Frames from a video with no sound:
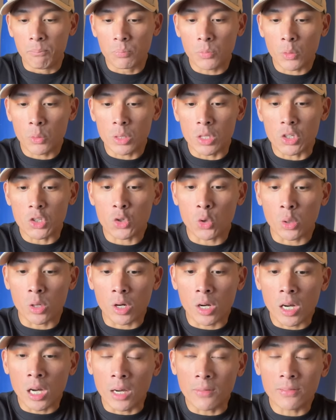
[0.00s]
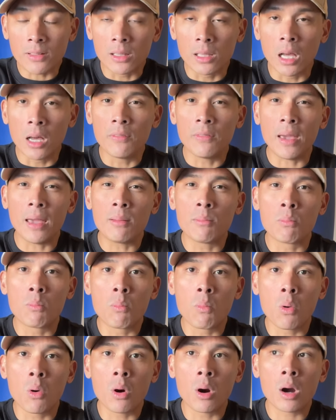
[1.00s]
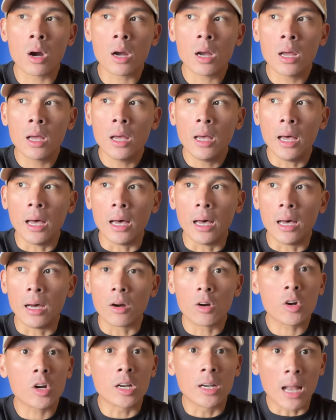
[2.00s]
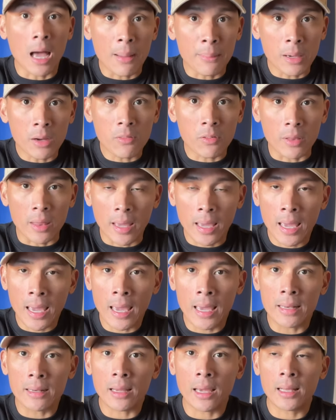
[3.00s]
with a shorter cuff glove and more ergonomic for the hand.